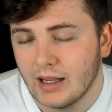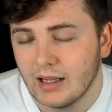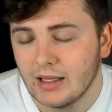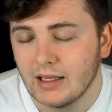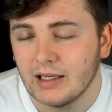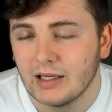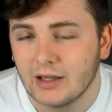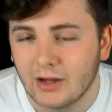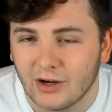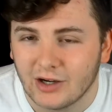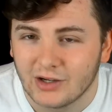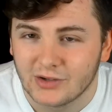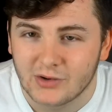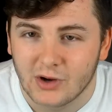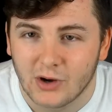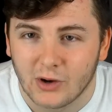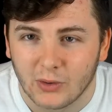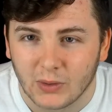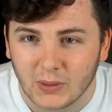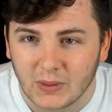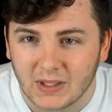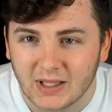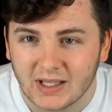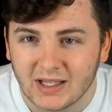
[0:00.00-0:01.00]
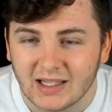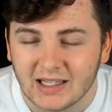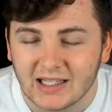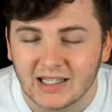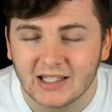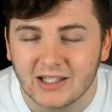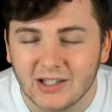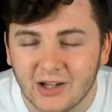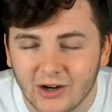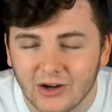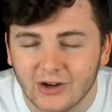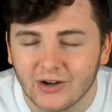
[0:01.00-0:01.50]
He got his goal. He
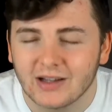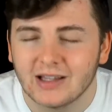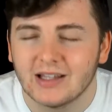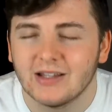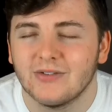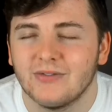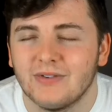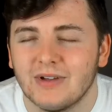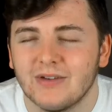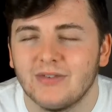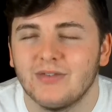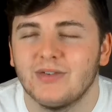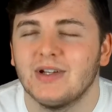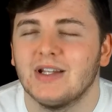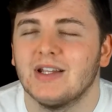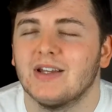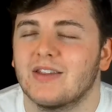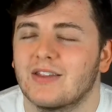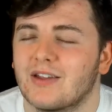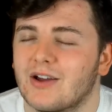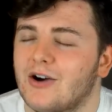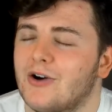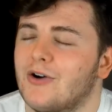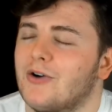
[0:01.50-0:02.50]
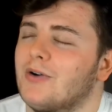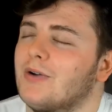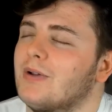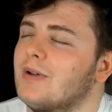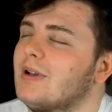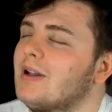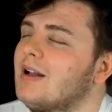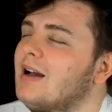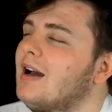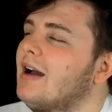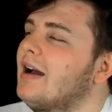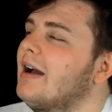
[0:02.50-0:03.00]
got his 50th goal.